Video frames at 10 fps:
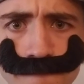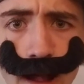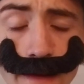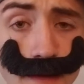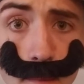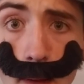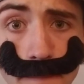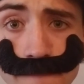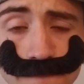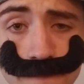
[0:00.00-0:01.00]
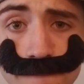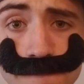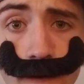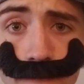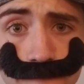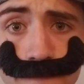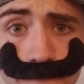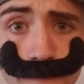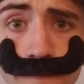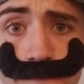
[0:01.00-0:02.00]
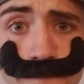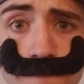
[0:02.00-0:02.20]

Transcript: I did not mean to startle you.